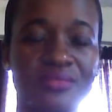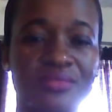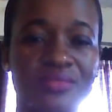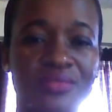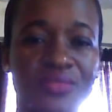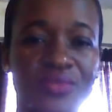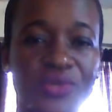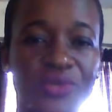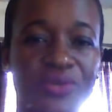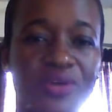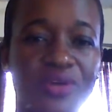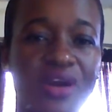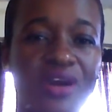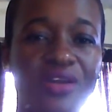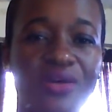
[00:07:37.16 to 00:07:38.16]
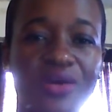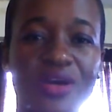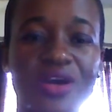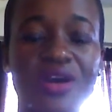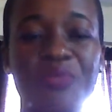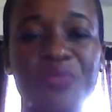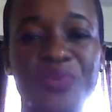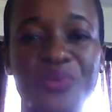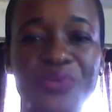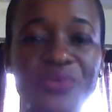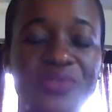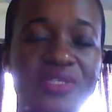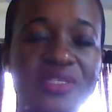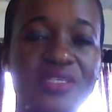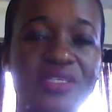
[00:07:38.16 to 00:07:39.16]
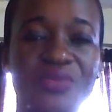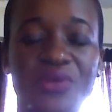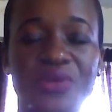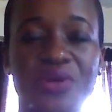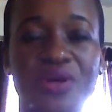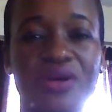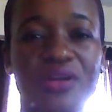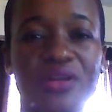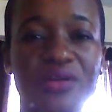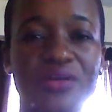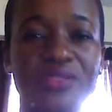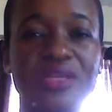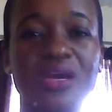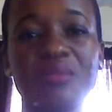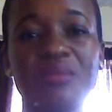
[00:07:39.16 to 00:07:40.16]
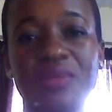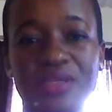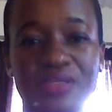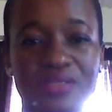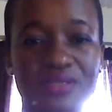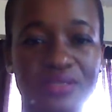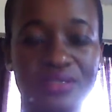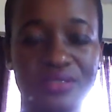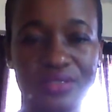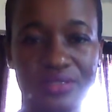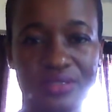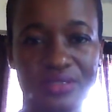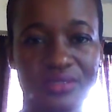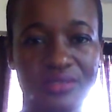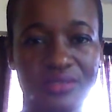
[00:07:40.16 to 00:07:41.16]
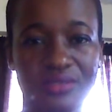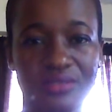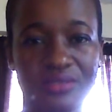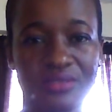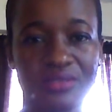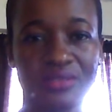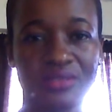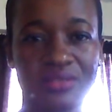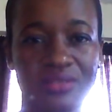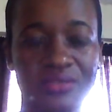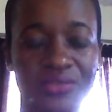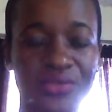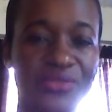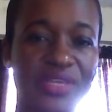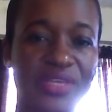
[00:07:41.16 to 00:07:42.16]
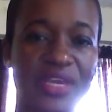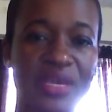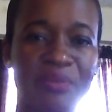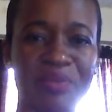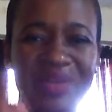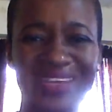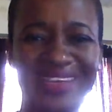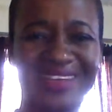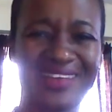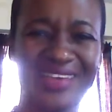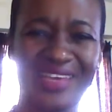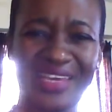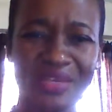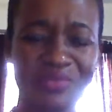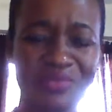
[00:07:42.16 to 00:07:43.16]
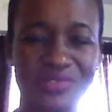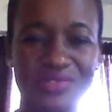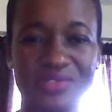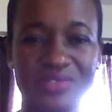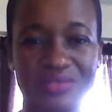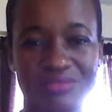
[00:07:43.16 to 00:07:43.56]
We're on our computers, we're on our tablets, and we're there playing games.